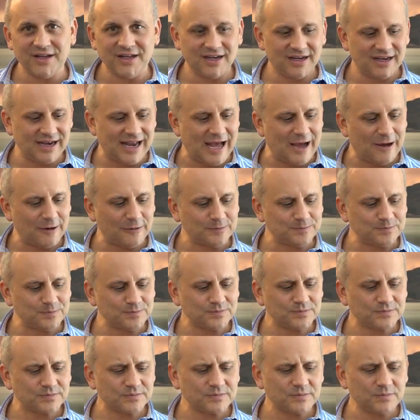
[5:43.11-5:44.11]
Now,
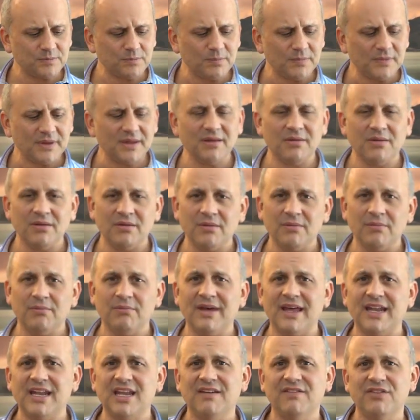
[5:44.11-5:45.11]

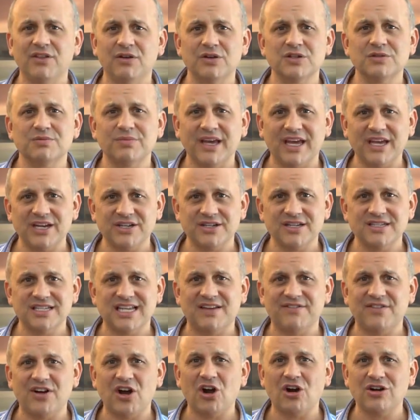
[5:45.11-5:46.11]
many of those patients
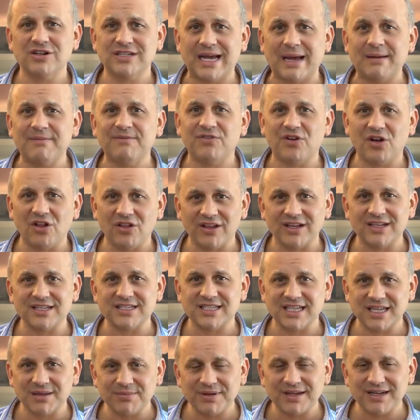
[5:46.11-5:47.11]
have a hard time falling
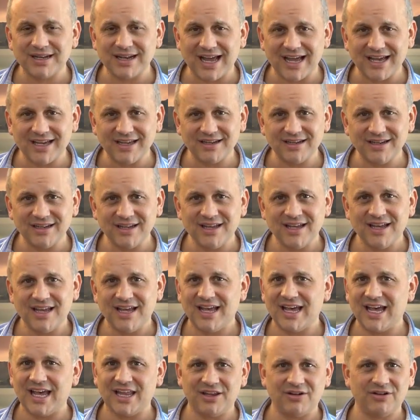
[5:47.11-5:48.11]
asleep at night,
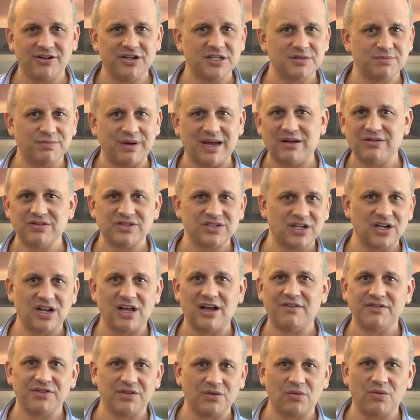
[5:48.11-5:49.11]
and they're just bouncing
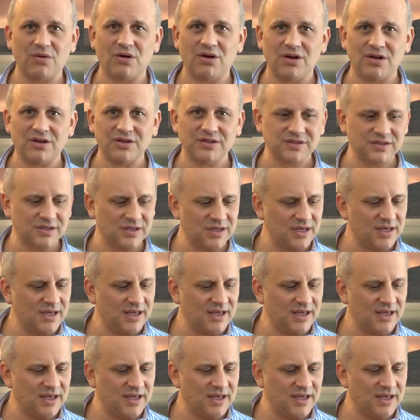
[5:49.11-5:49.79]
off the walls.